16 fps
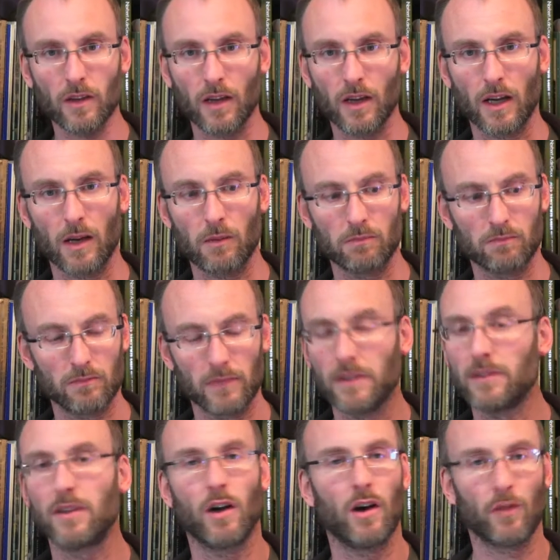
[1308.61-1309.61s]

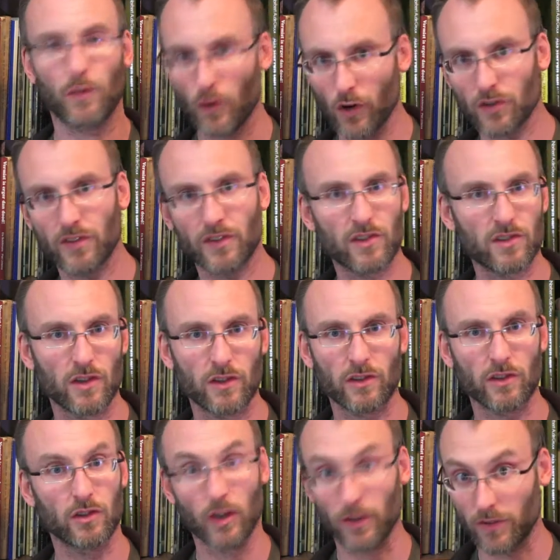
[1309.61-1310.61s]
Of course, this is
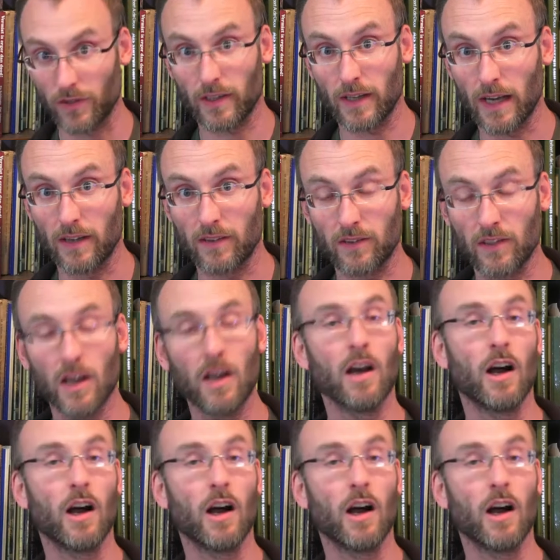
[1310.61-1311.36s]
not the case.